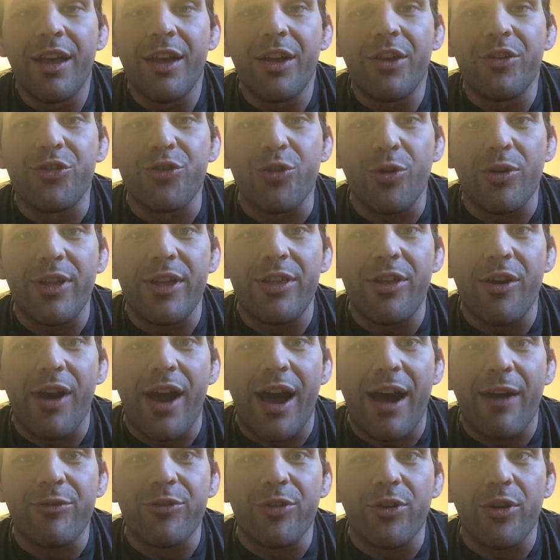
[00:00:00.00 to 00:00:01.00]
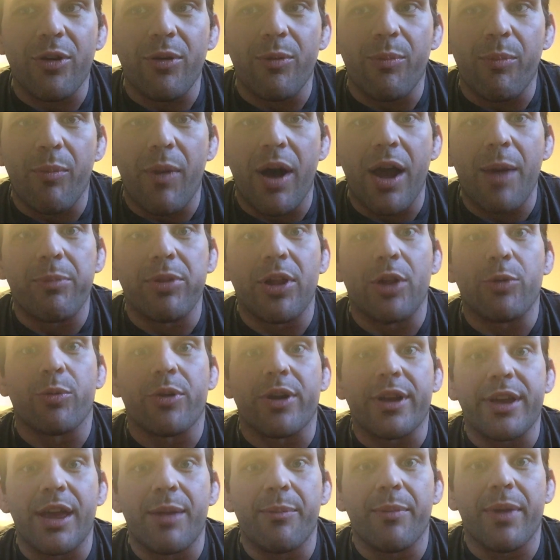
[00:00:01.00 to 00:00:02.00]
Shortly thereafter, my blood
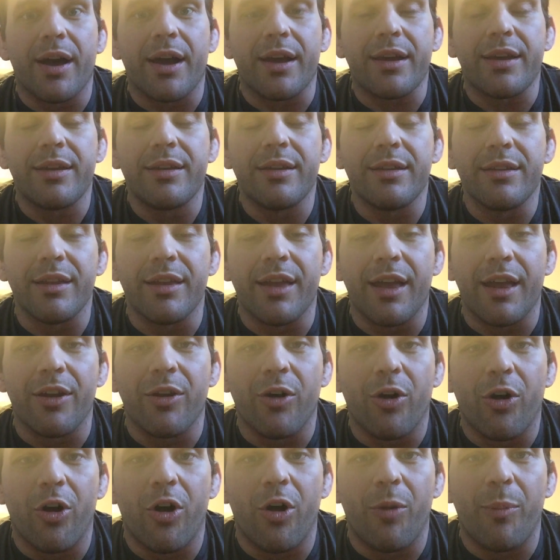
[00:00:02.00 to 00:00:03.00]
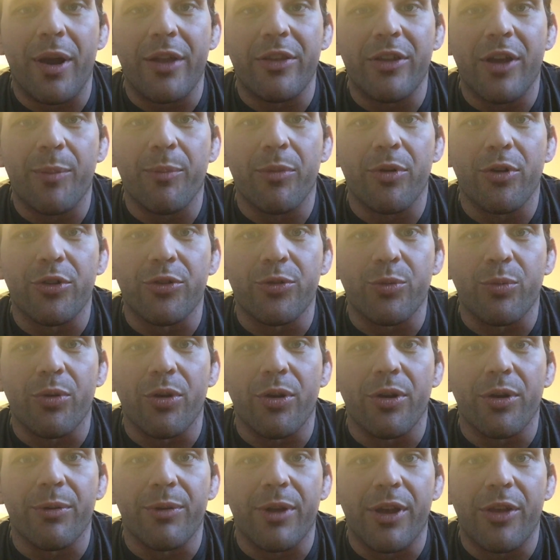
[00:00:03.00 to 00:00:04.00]
work came back, and all my numbers
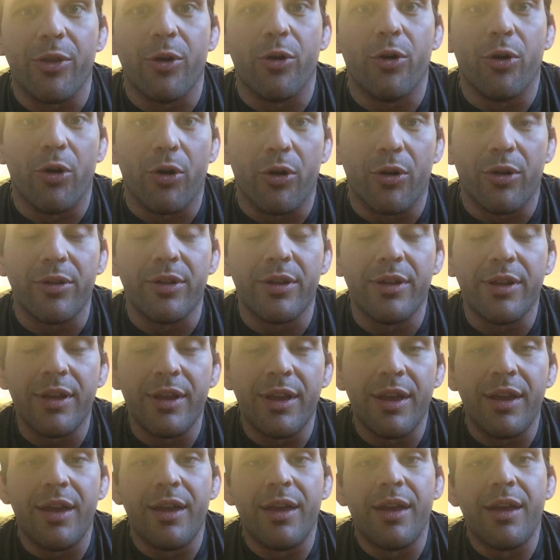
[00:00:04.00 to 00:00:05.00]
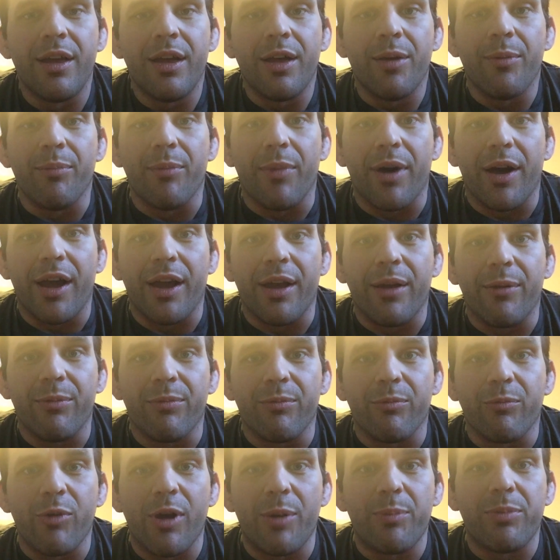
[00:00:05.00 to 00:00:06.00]
were in the hole. My
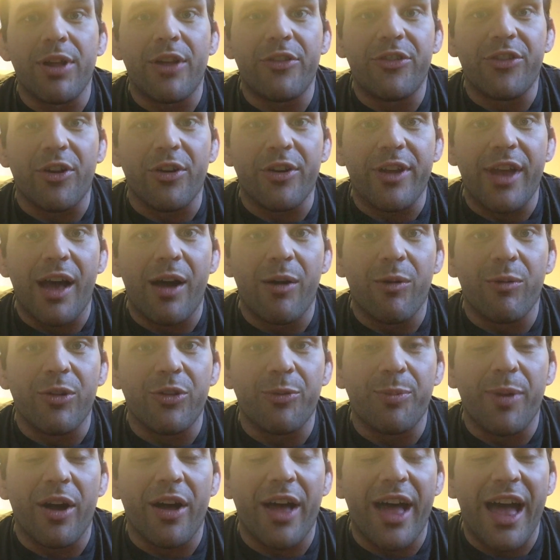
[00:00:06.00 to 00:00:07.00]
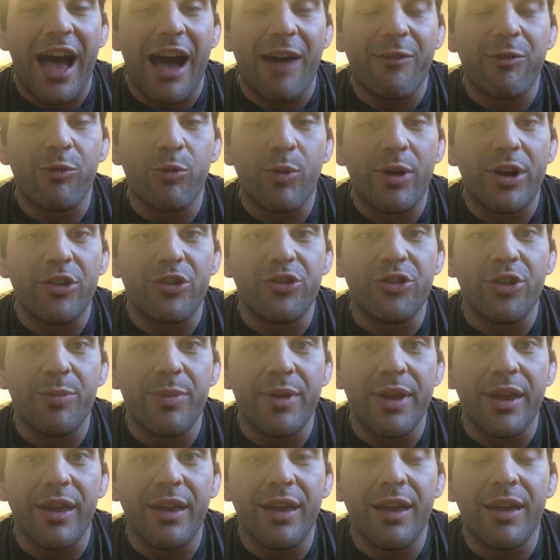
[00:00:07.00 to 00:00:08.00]
red blood cell count was about half of what it should
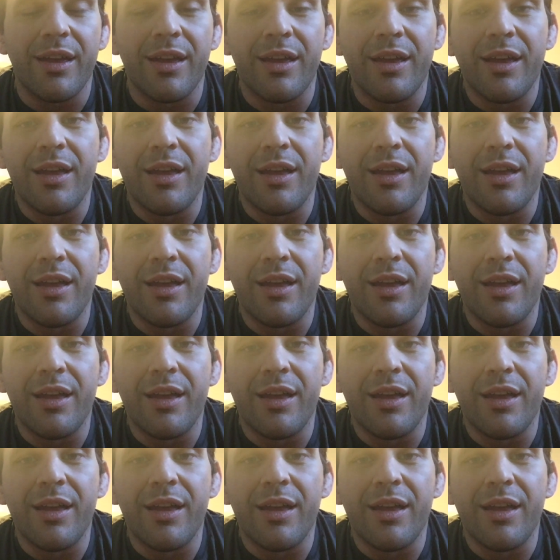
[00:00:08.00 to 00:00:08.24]
be.